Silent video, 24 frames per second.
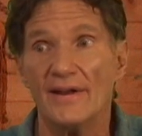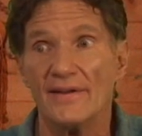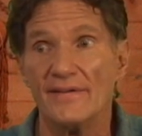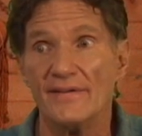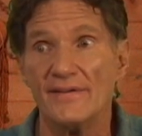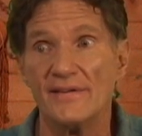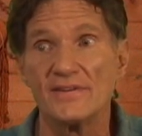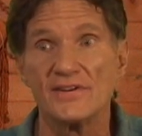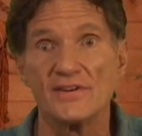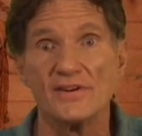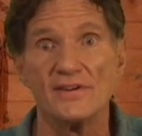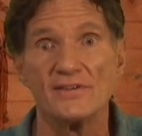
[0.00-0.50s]

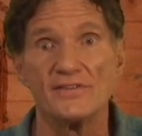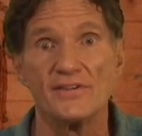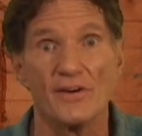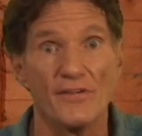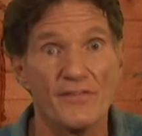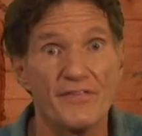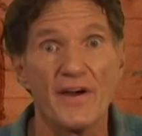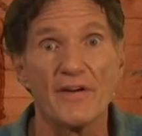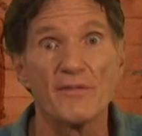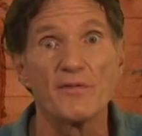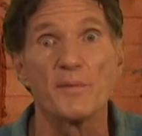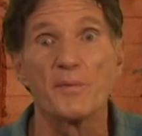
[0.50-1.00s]
this is their
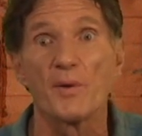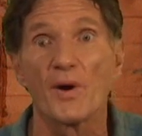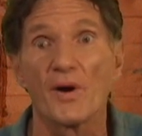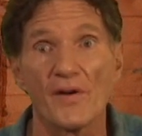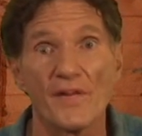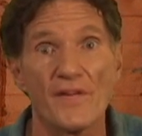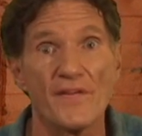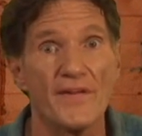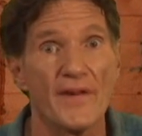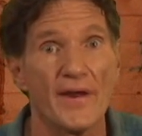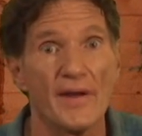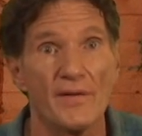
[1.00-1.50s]
favorite part
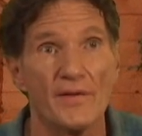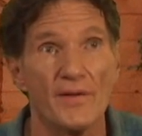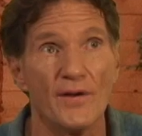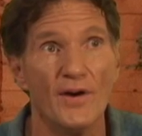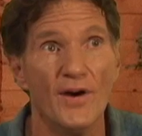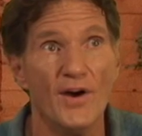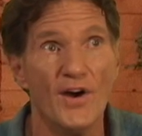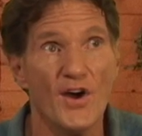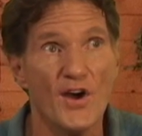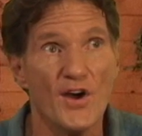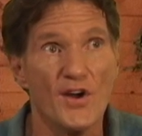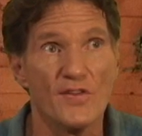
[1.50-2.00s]
of the day.
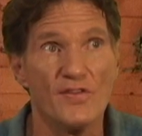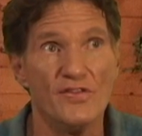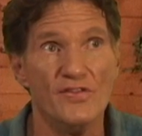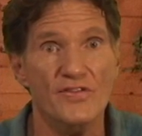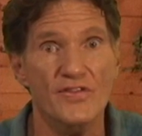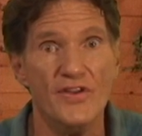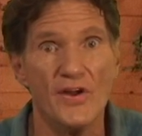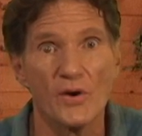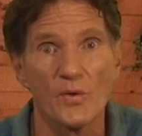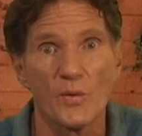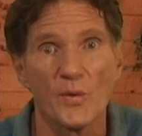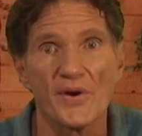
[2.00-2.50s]

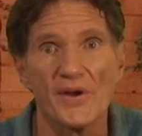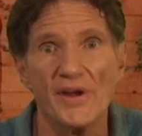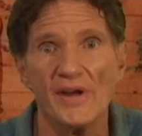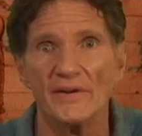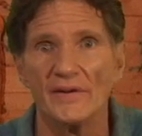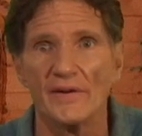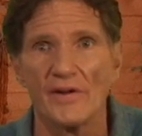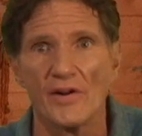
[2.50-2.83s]
They're working on